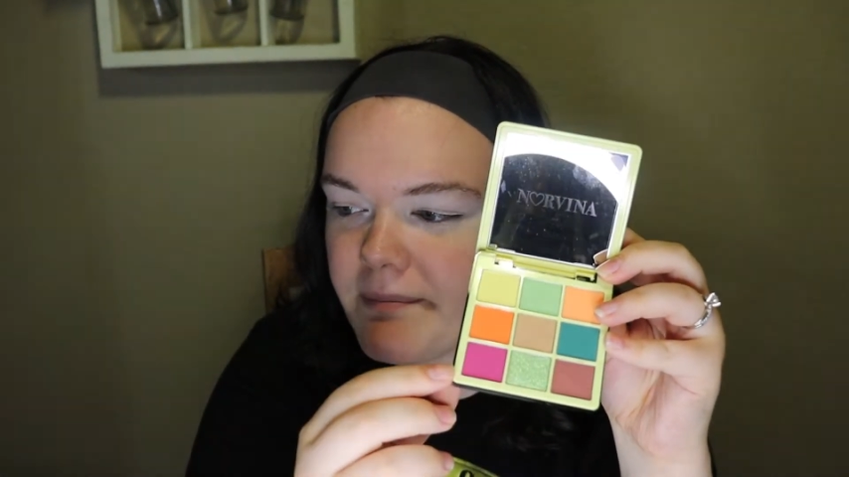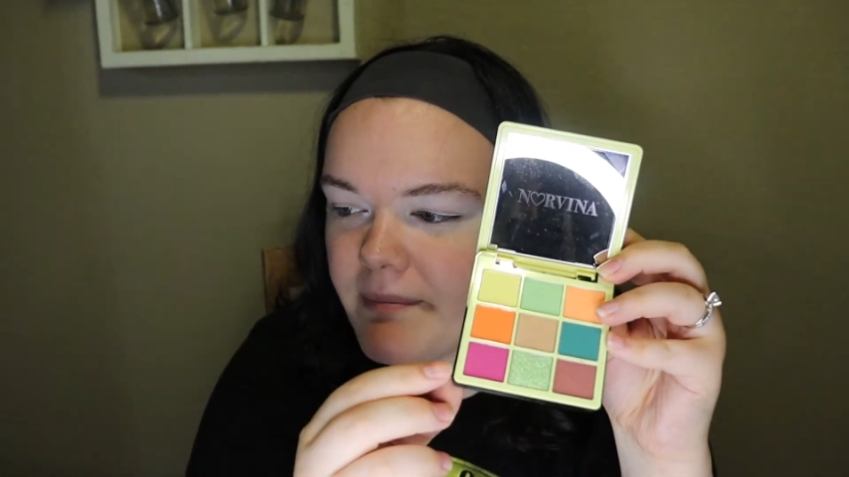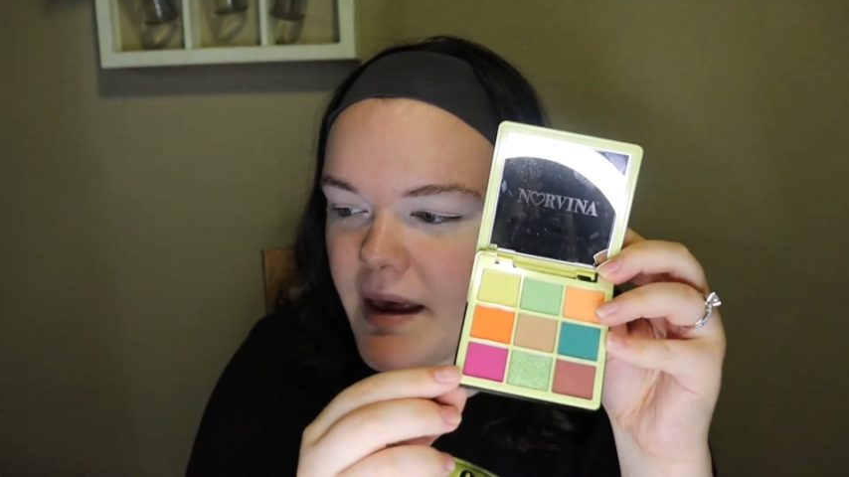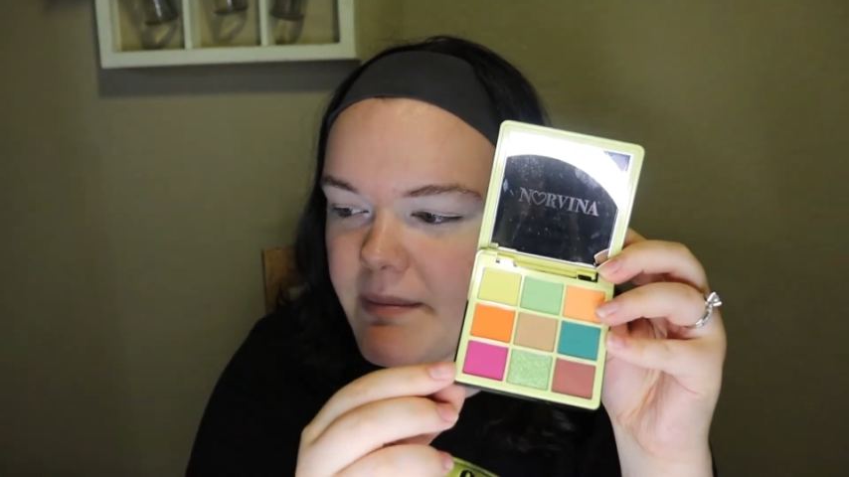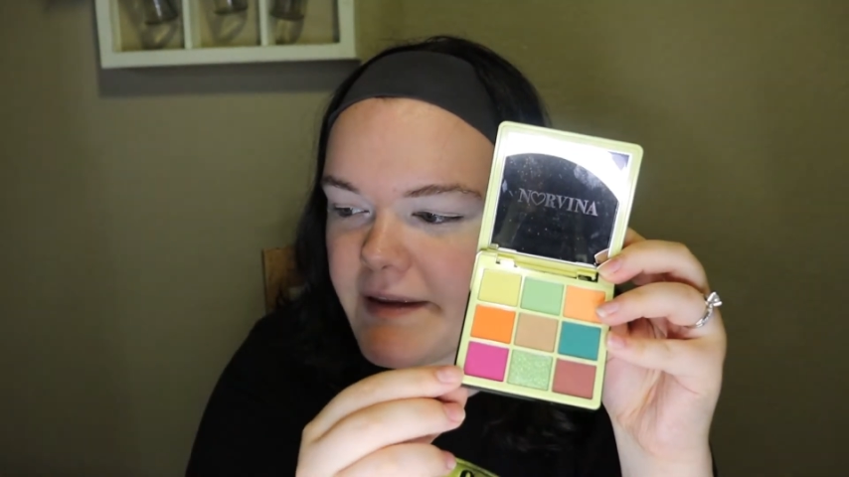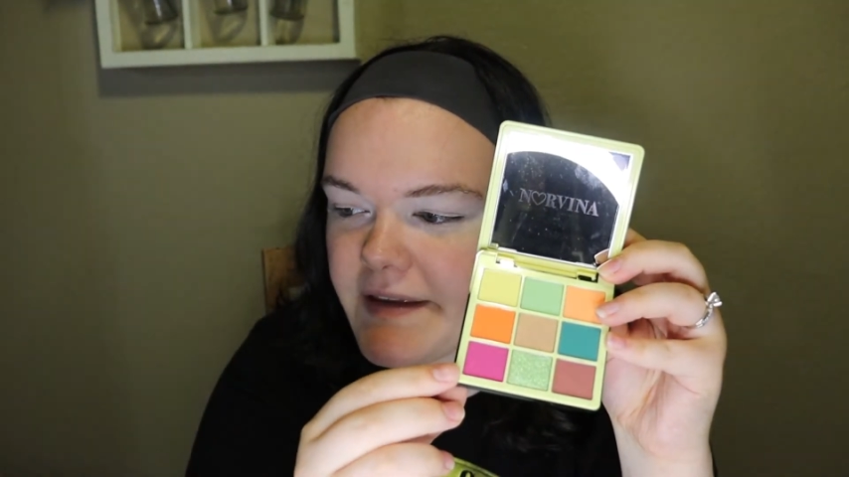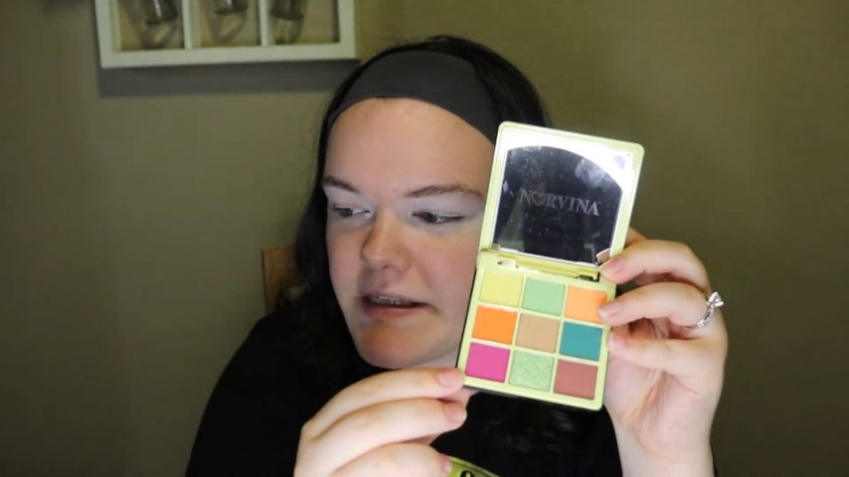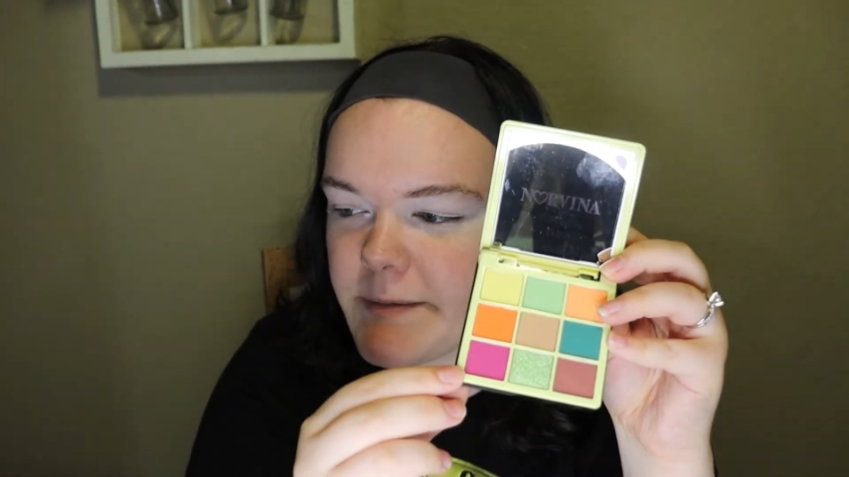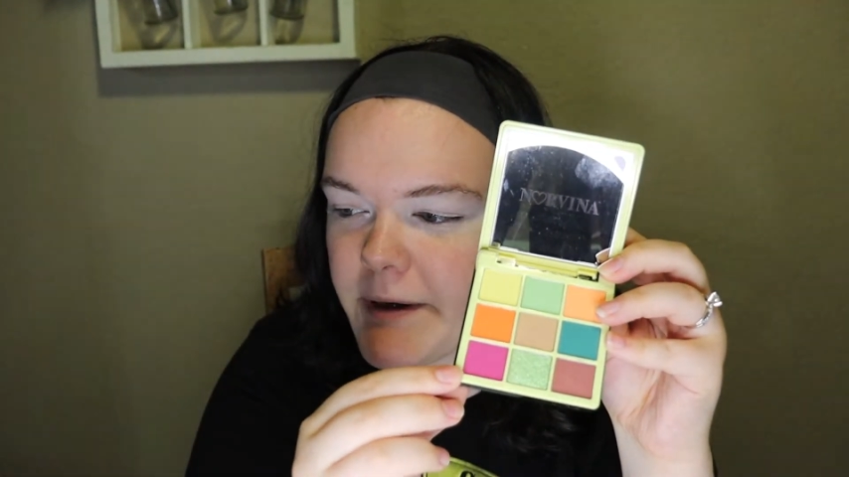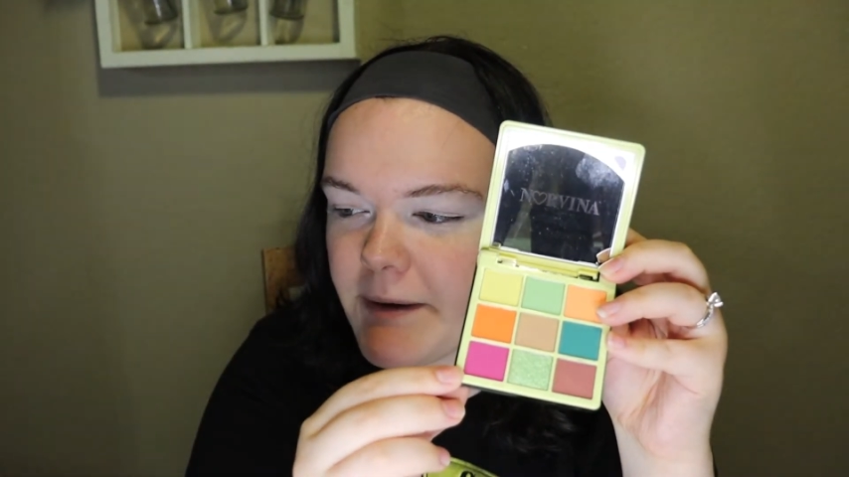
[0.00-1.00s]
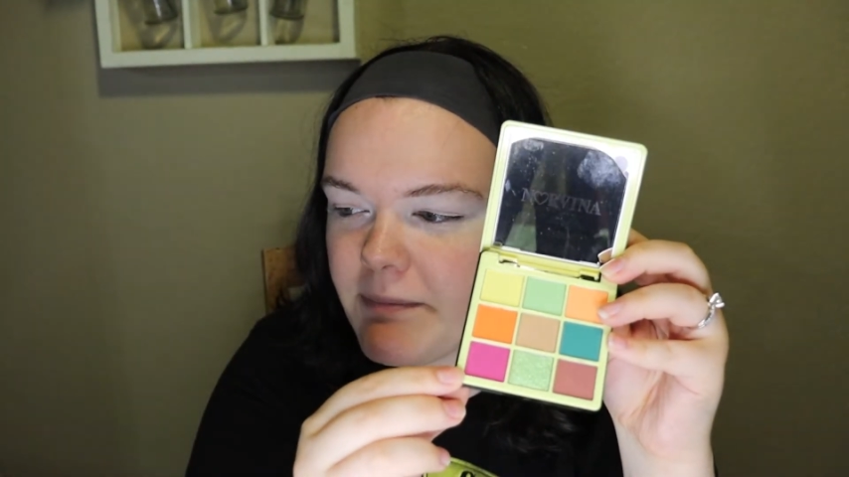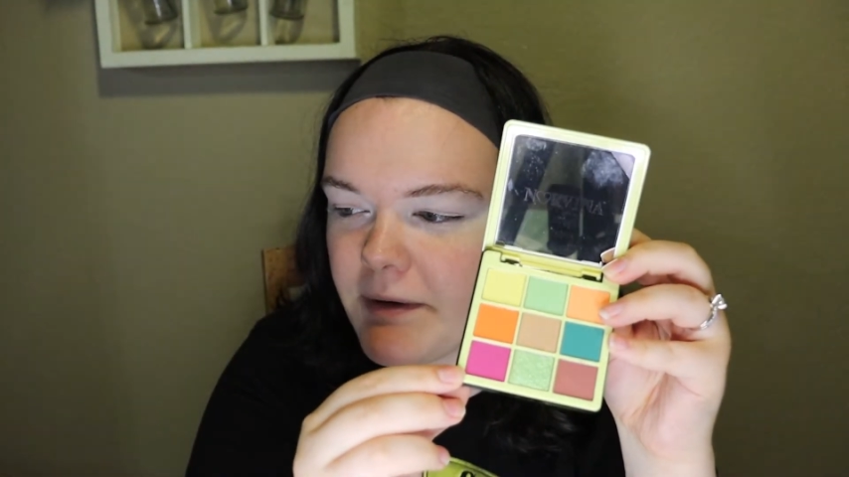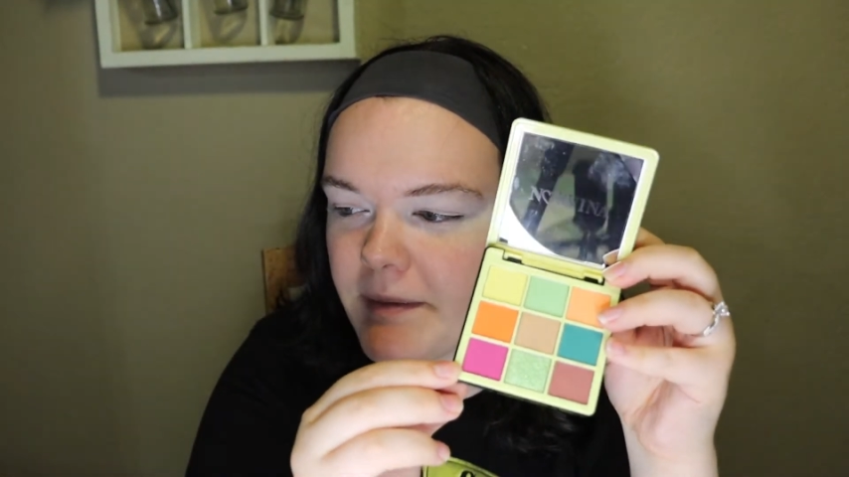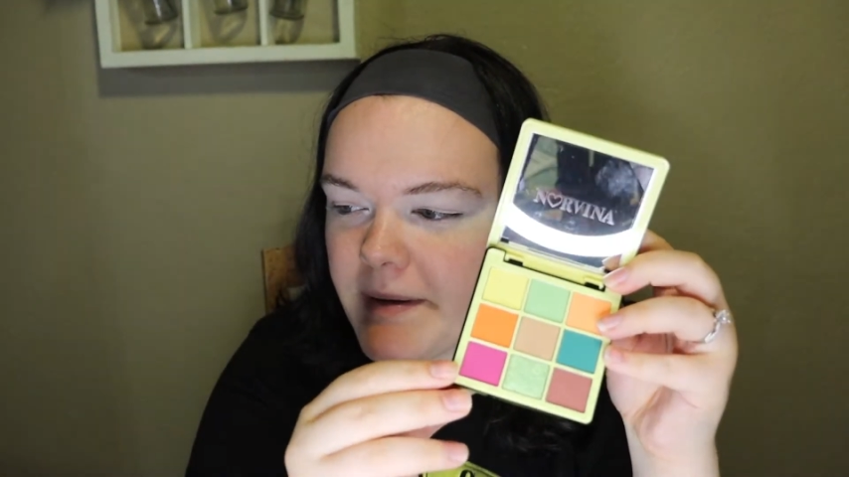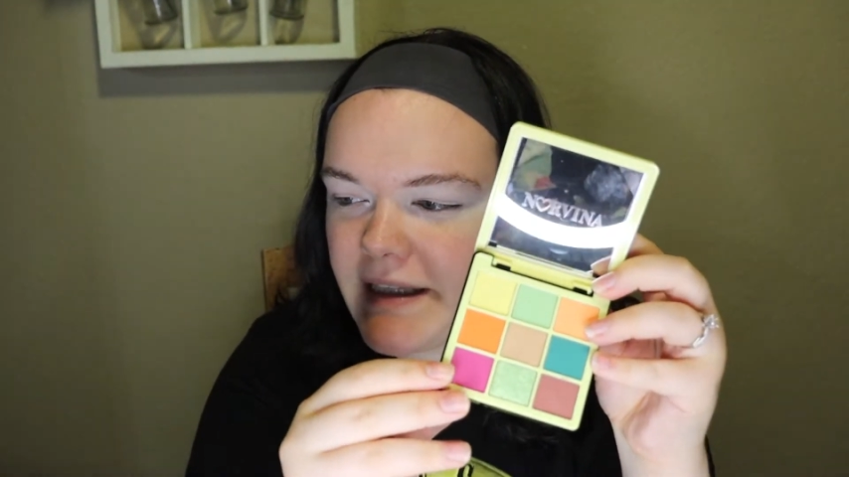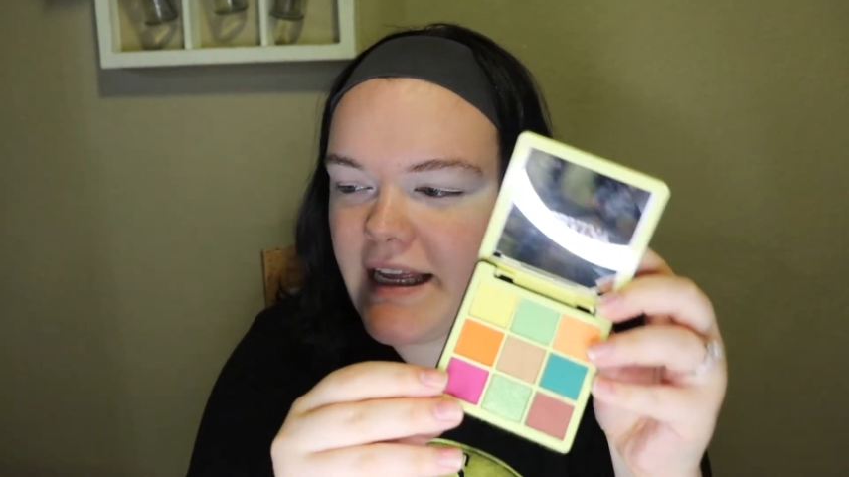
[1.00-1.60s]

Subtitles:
maybe this purple, but